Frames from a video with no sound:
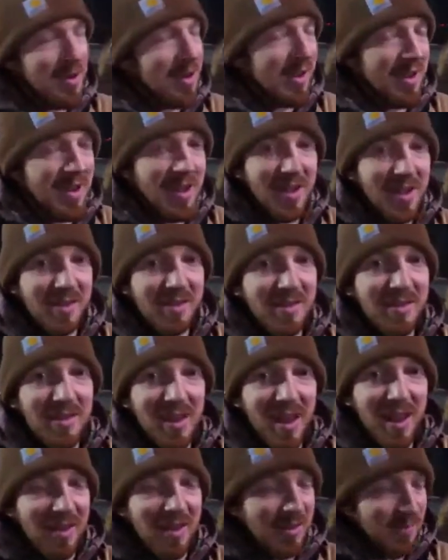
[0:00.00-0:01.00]
really good.
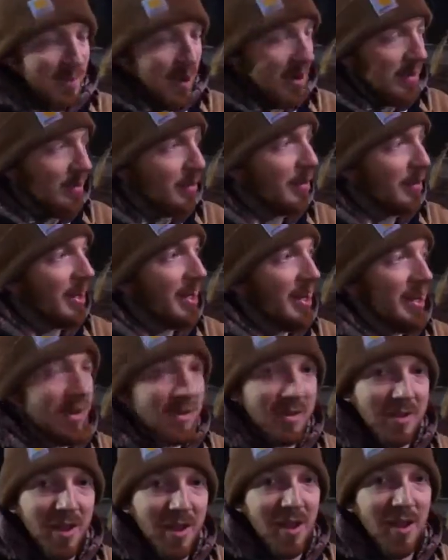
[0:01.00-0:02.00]
Yeah. I just bought a
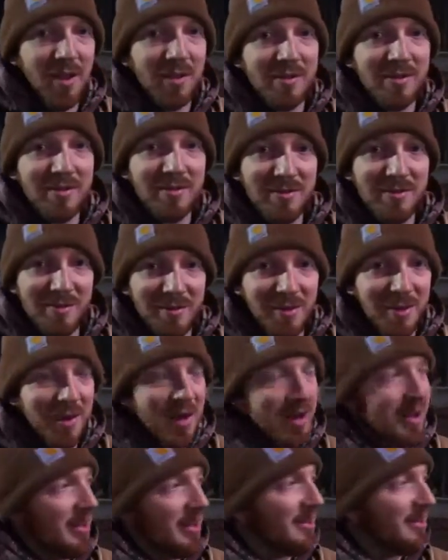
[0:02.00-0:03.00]
burrito, so we're
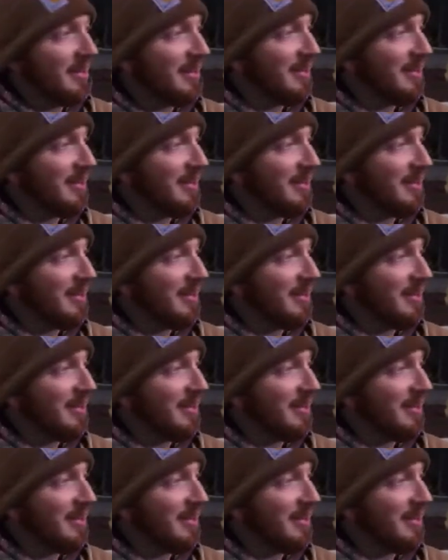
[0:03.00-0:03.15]
good.